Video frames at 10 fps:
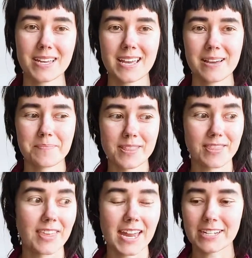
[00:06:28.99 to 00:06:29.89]
but
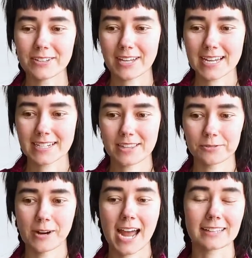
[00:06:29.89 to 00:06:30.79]
then you get to the
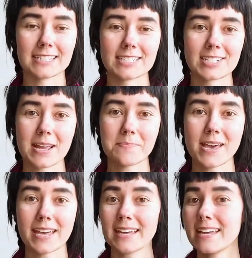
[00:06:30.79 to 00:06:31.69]
raglan shaping